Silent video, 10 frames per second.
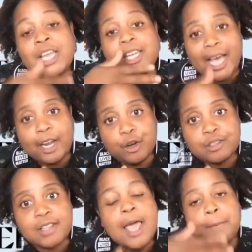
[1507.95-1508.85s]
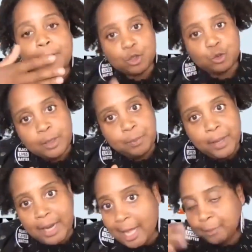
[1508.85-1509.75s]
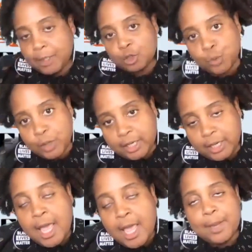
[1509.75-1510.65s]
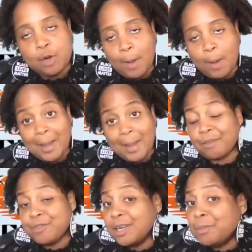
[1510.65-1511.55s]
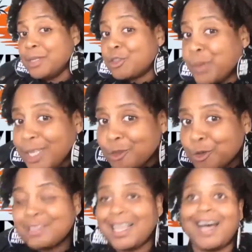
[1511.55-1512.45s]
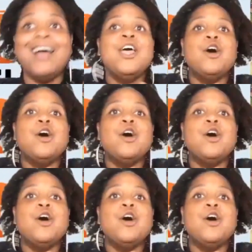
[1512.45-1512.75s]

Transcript: letters between Perat, between Benoit Batraville, between Dr.